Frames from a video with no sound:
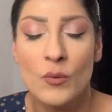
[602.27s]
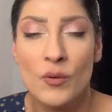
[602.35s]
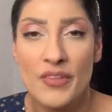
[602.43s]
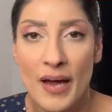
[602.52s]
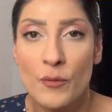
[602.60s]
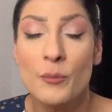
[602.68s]
Well,
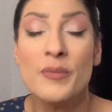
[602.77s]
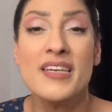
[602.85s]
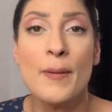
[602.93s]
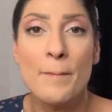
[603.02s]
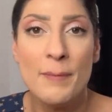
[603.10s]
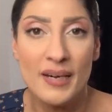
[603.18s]
that will be
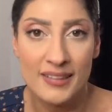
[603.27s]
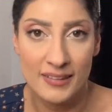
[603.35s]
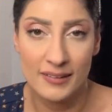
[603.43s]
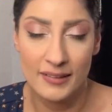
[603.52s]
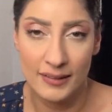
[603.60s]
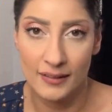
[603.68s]

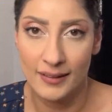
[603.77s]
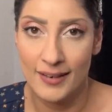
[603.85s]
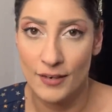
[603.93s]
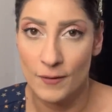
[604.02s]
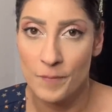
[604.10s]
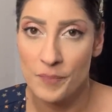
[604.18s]
abundantly
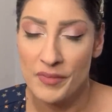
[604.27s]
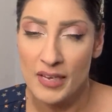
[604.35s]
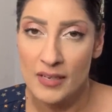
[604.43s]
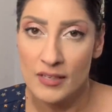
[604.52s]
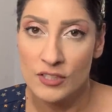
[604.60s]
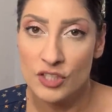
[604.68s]
clear.
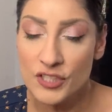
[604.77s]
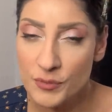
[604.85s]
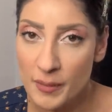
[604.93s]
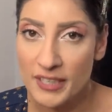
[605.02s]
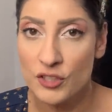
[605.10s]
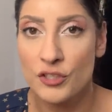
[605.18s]
Just
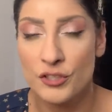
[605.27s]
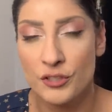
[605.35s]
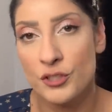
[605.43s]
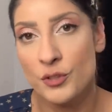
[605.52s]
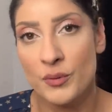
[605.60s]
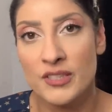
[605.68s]
make sure you're
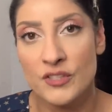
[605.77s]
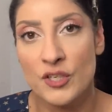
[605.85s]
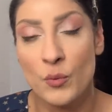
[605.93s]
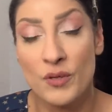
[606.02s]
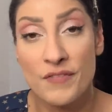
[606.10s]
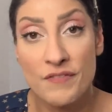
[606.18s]
doing so
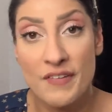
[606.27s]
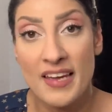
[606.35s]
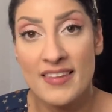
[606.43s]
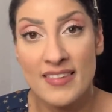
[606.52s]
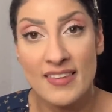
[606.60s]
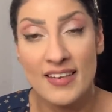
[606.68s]
with
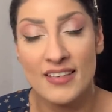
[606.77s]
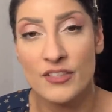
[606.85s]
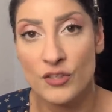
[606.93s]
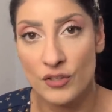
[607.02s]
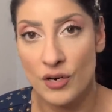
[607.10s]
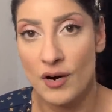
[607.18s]
faith in
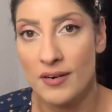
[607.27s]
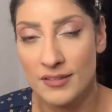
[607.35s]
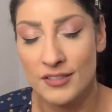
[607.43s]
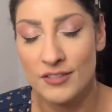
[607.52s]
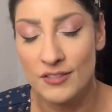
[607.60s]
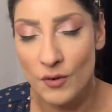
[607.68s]
your
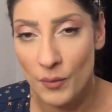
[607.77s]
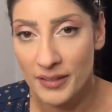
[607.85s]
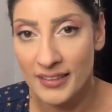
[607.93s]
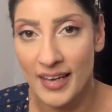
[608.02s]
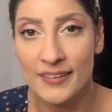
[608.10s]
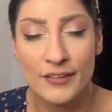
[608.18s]
heart, knowing
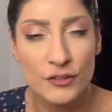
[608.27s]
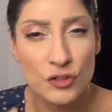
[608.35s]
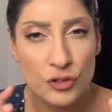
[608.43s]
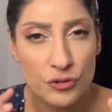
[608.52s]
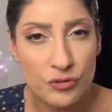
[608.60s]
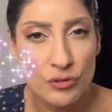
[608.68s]
that there
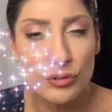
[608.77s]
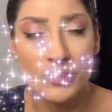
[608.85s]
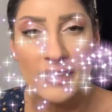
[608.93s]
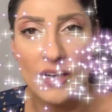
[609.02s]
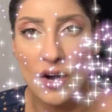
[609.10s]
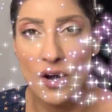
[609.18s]

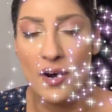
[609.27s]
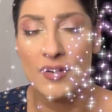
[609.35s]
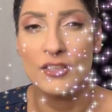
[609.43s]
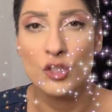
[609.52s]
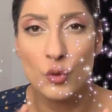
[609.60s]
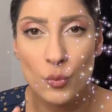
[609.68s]
truly are
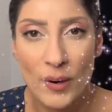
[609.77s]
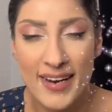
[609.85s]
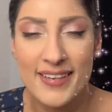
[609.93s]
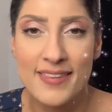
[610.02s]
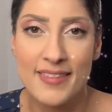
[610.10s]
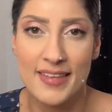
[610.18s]

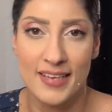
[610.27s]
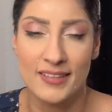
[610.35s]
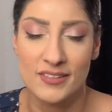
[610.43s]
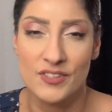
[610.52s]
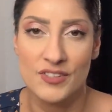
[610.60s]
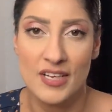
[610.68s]
great
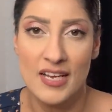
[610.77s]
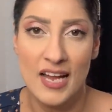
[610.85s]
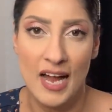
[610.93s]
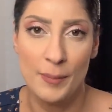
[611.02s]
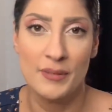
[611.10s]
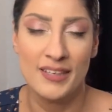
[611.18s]
things
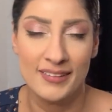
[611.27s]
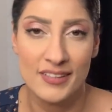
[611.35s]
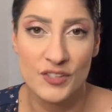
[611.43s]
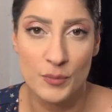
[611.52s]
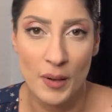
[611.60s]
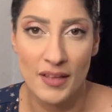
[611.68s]
happening
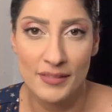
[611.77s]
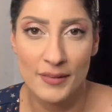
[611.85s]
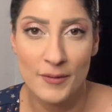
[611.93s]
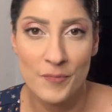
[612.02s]
this month.